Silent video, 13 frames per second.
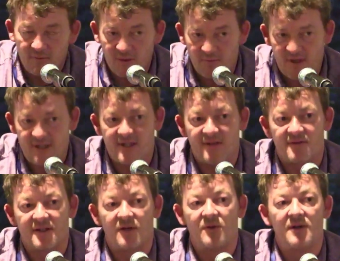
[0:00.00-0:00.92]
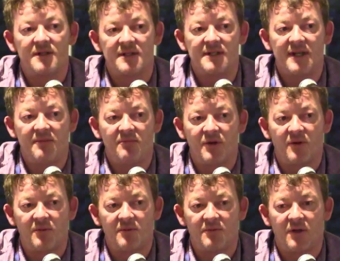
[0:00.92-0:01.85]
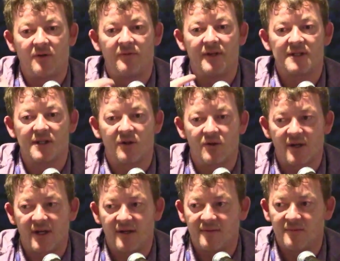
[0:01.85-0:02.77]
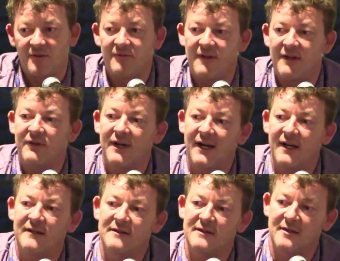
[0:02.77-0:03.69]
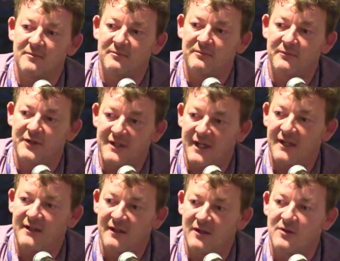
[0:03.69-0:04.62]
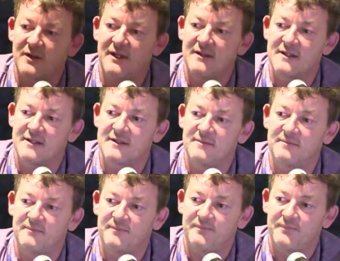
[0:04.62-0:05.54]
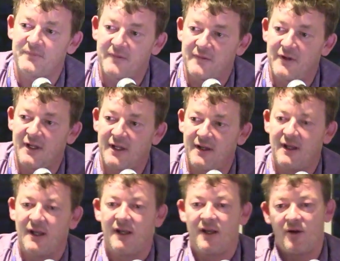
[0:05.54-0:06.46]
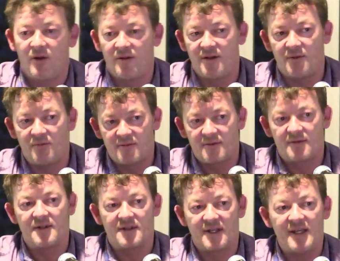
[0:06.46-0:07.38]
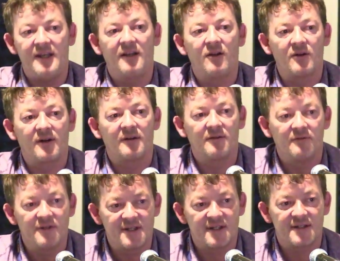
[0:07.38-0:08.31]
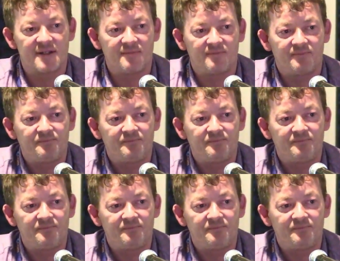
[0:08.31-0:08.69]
But MadeSafe still has the same problem of this login. We've never had a protected login system, really, that's keylogger resistant.